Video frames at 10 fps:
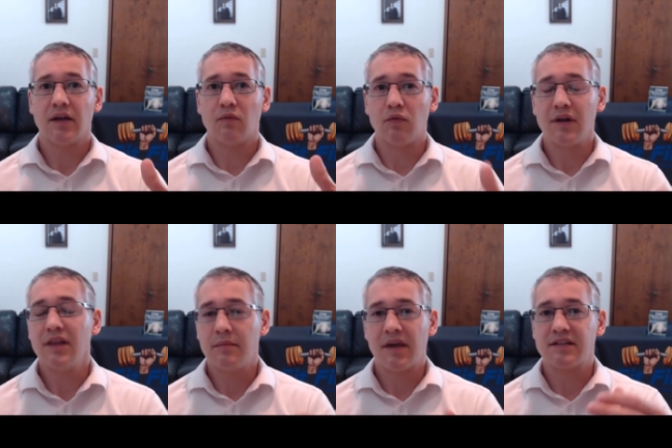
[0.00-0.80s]
really
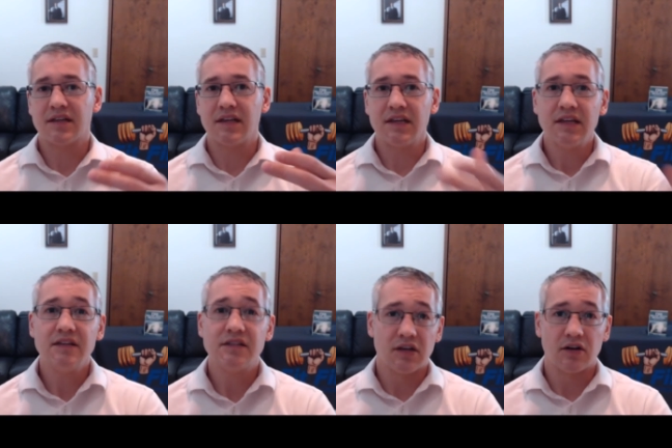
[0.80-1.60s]
makes it
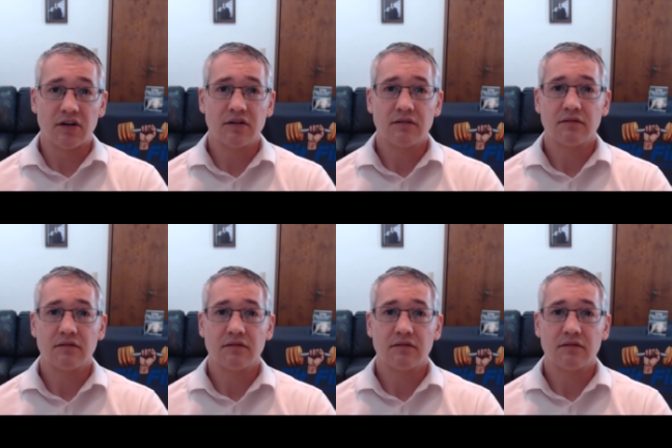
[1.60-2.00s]
easier